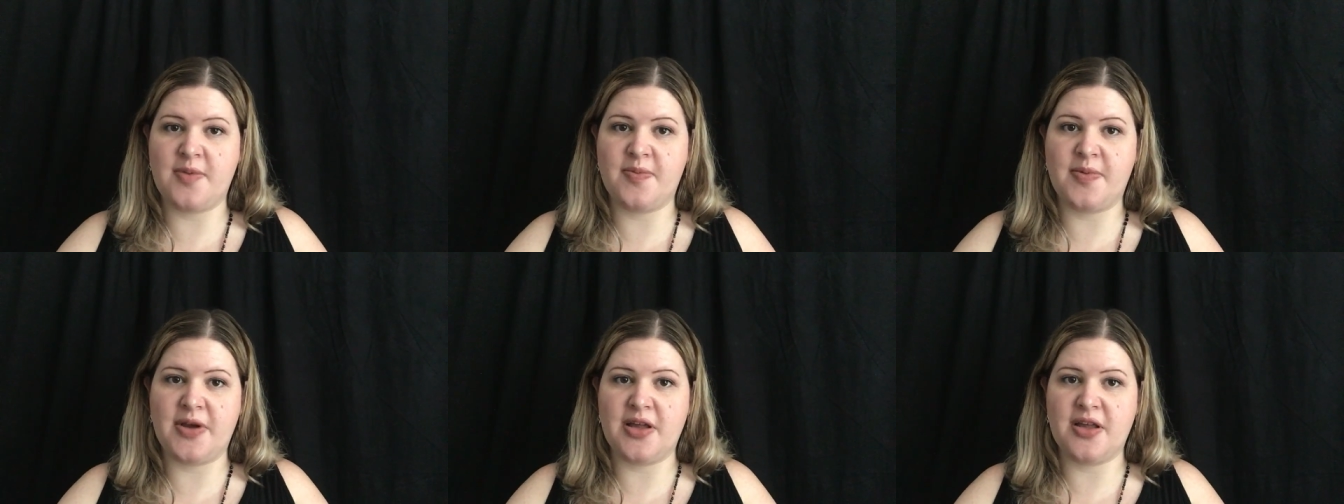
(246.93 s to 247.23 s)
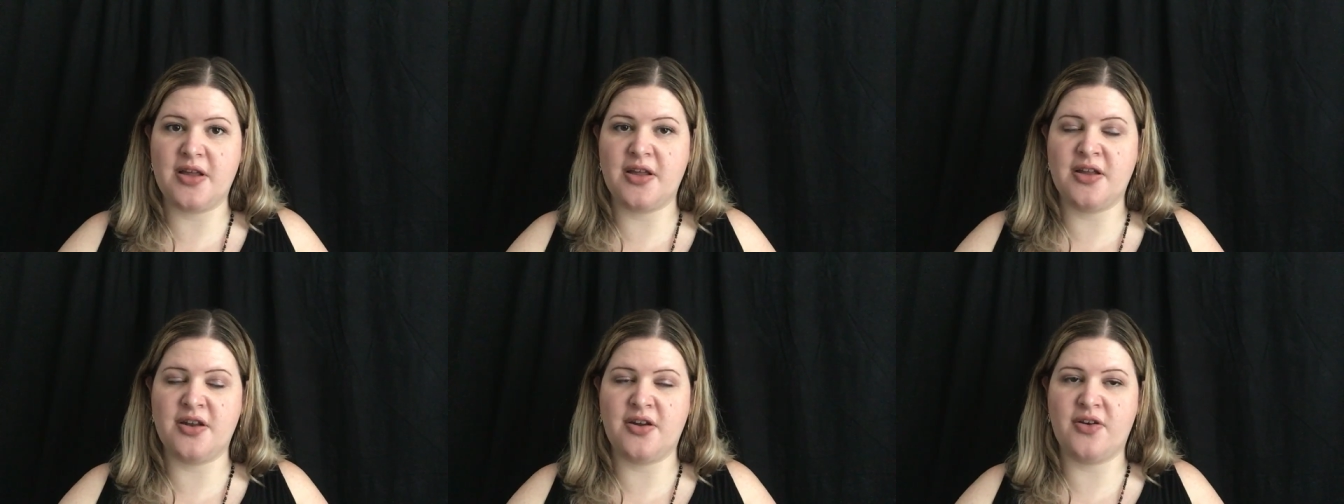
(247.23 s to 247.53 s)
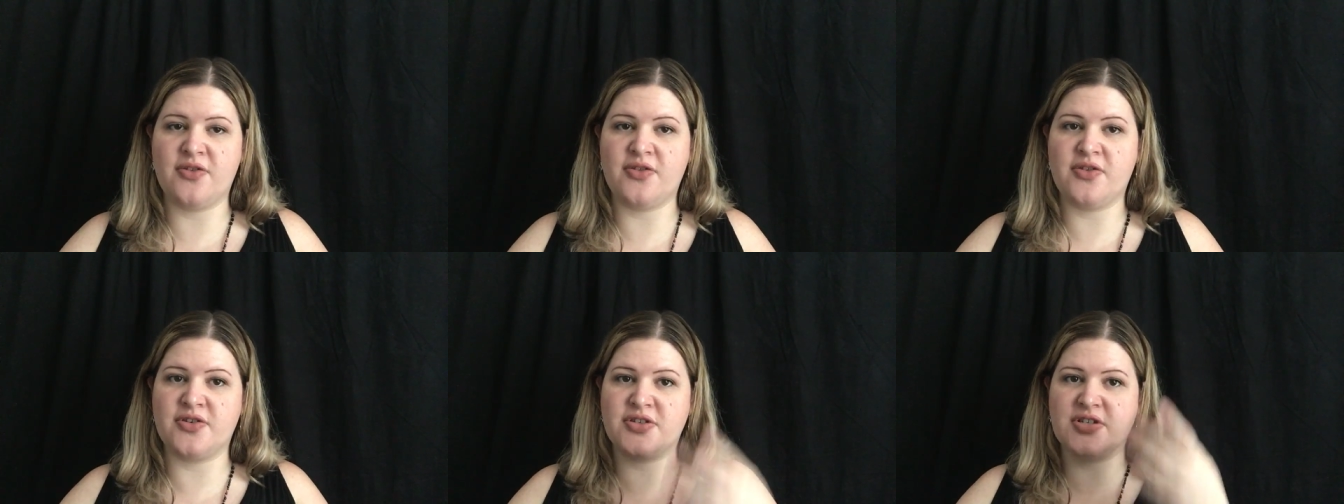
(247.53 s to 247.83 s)
but you
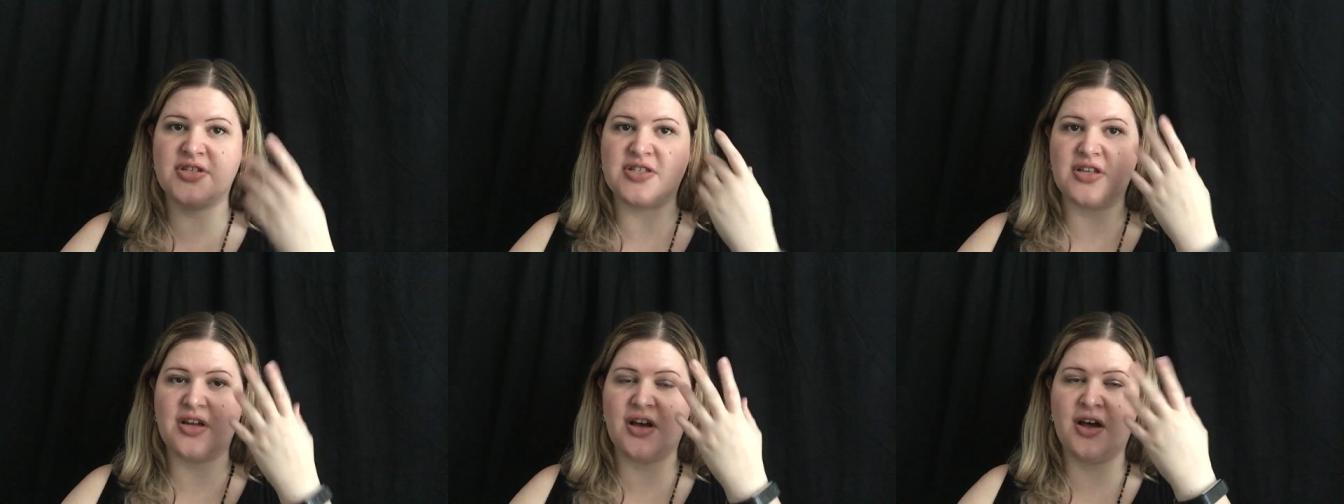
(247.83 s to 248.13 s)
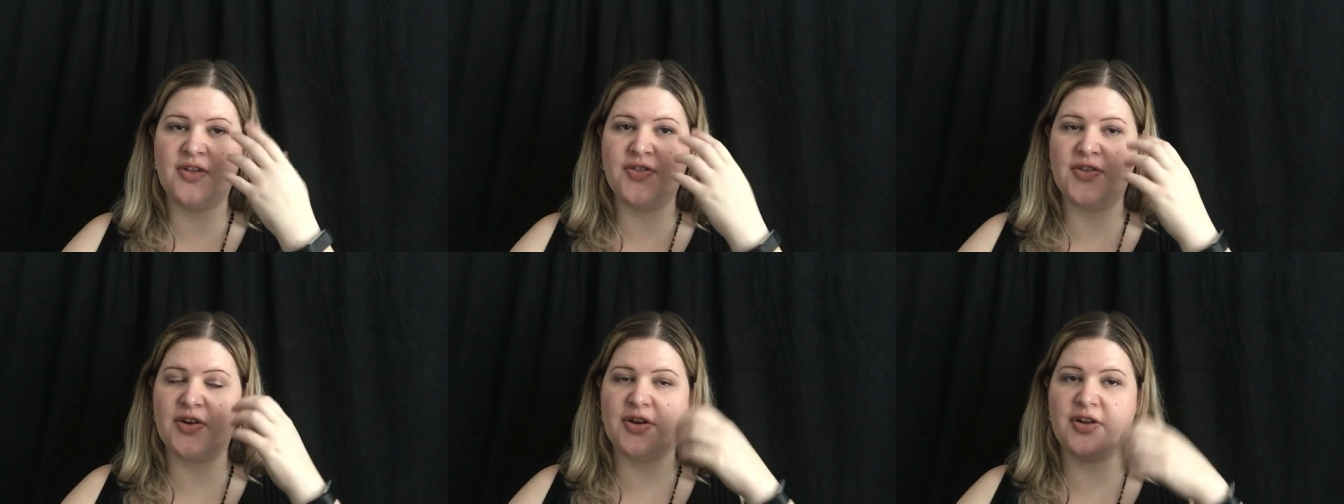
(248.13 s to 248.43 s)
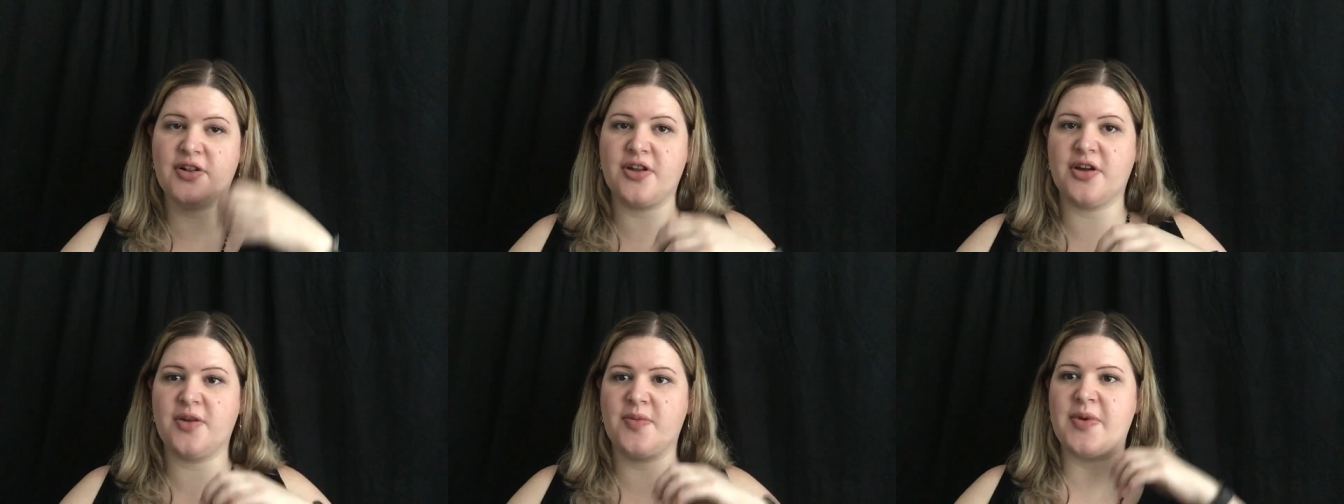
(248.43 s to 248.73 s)
know, they're just on there
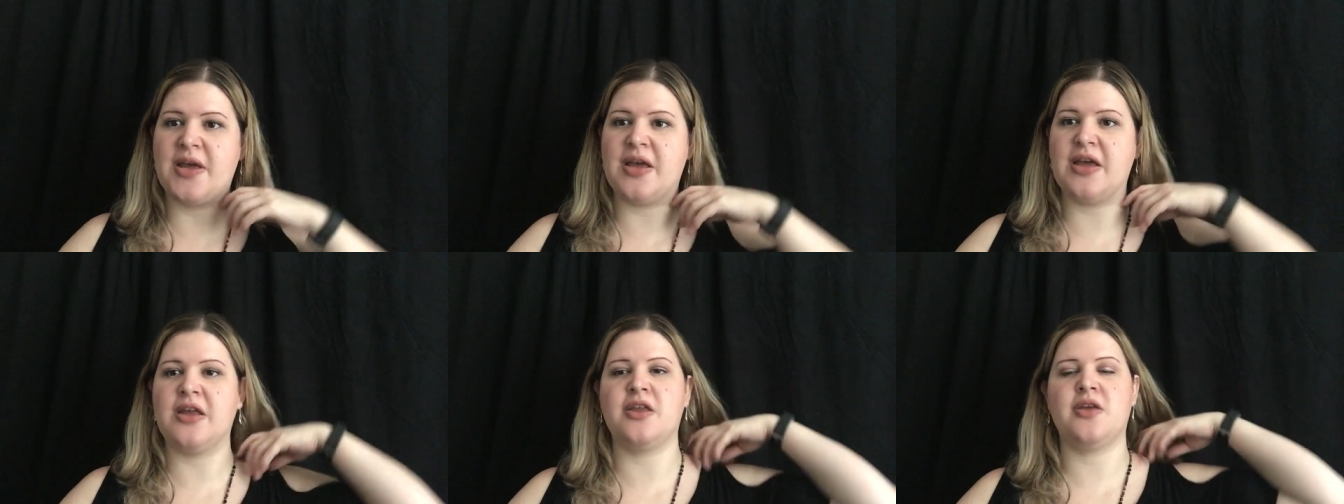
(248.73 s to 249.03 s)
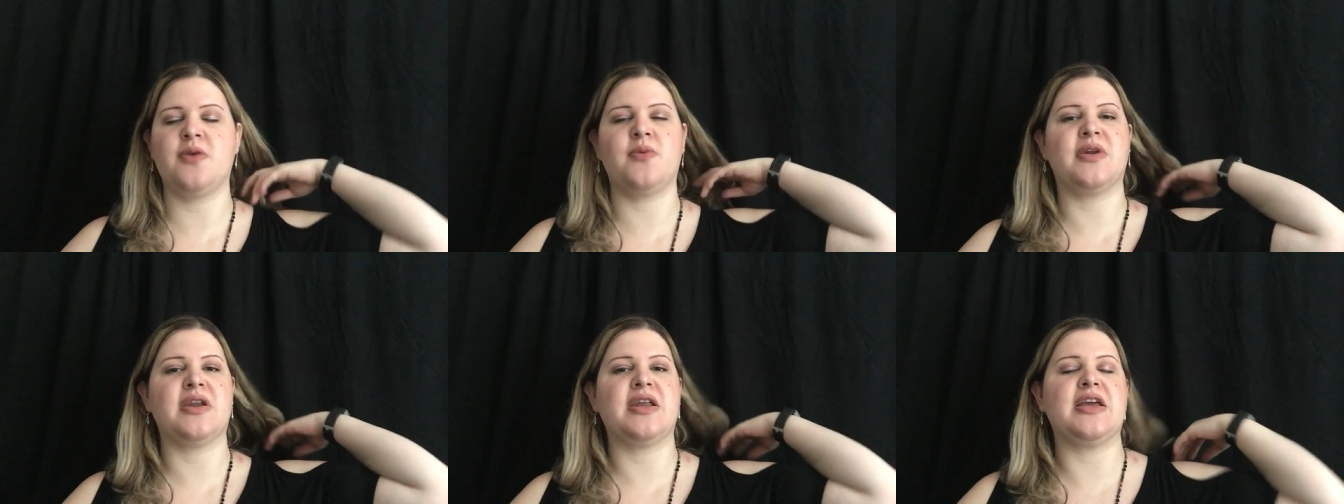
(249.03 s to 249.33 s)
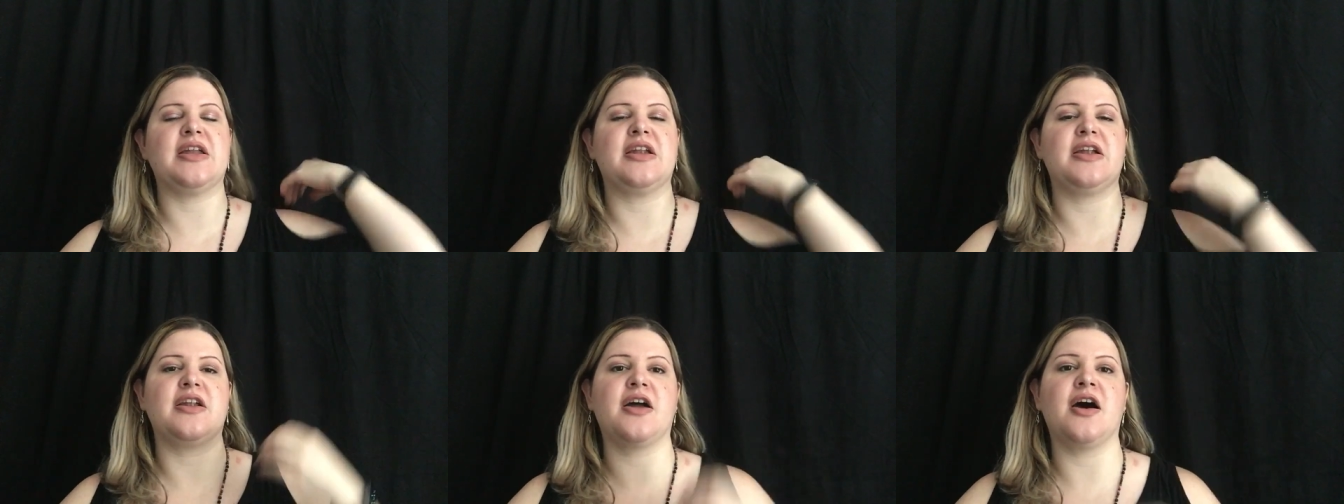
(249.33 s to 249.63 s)
a little bit and you want to
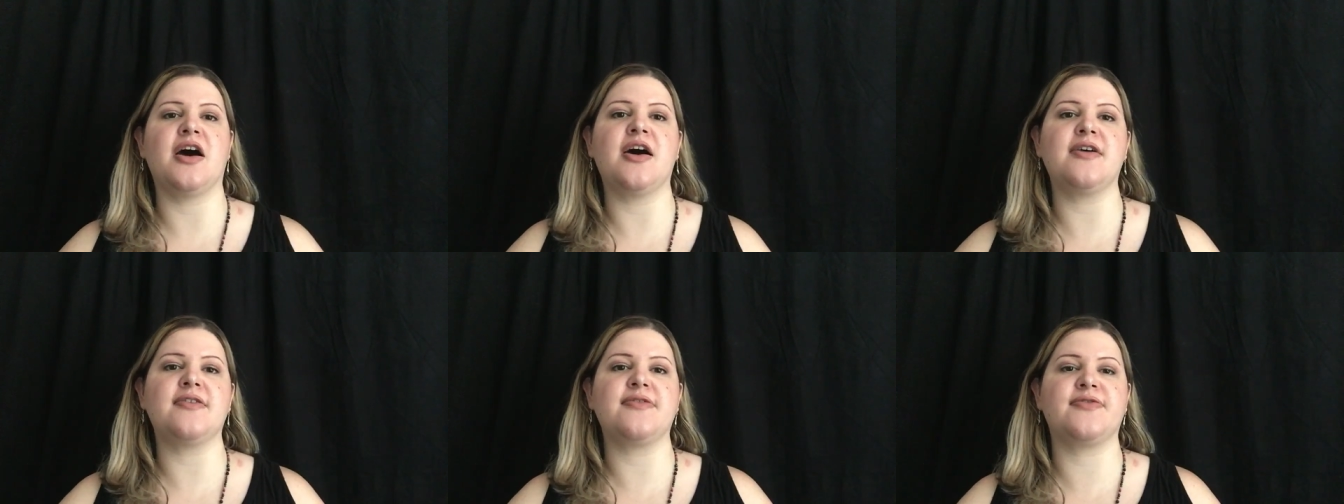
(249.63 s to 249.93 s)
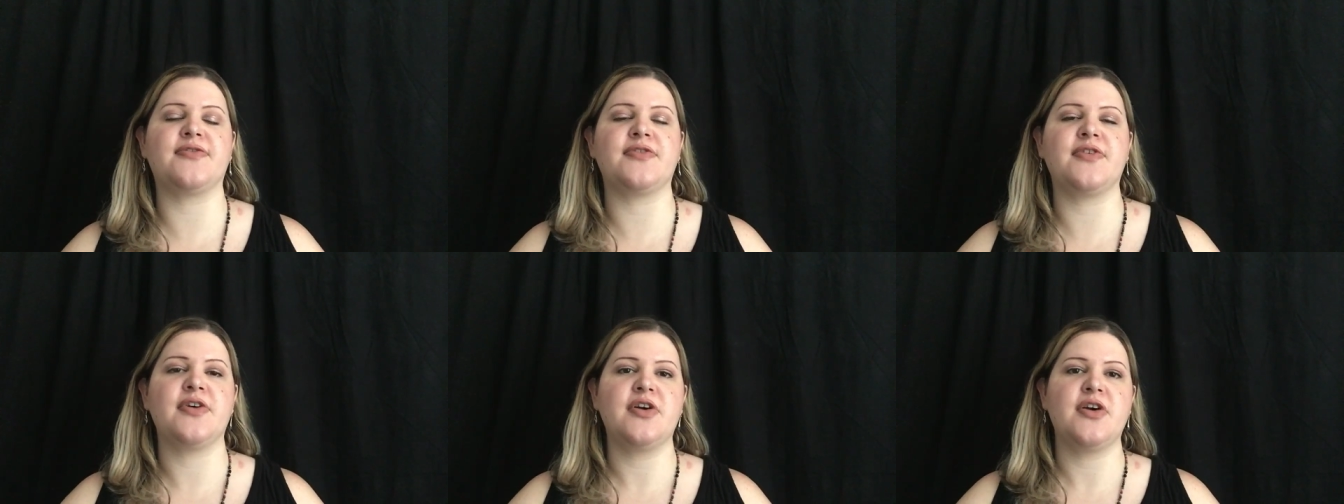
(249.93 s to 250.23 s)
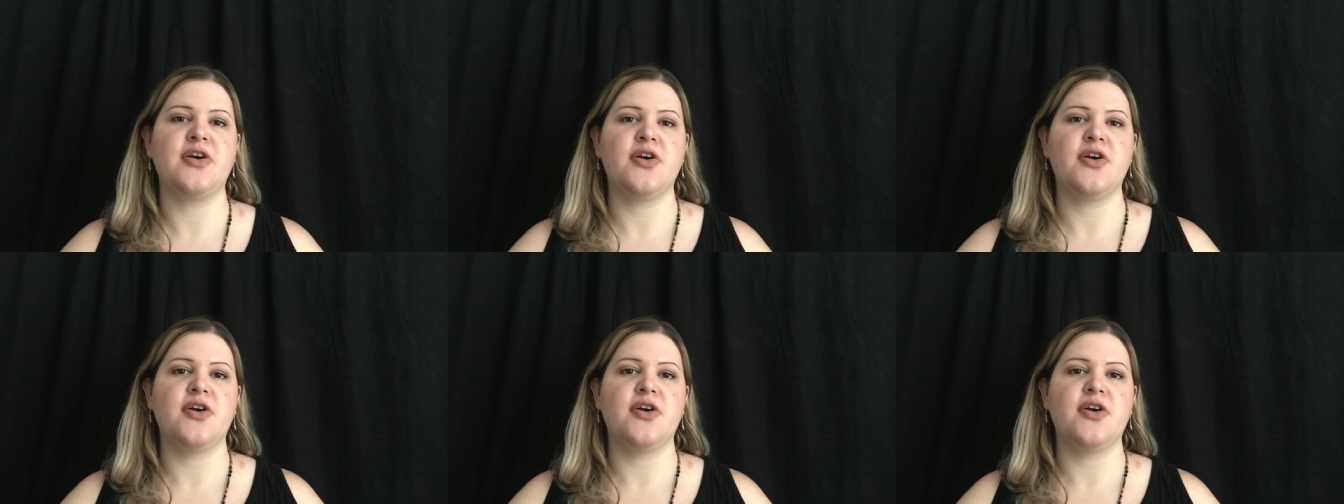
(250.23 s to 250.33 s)
get it off,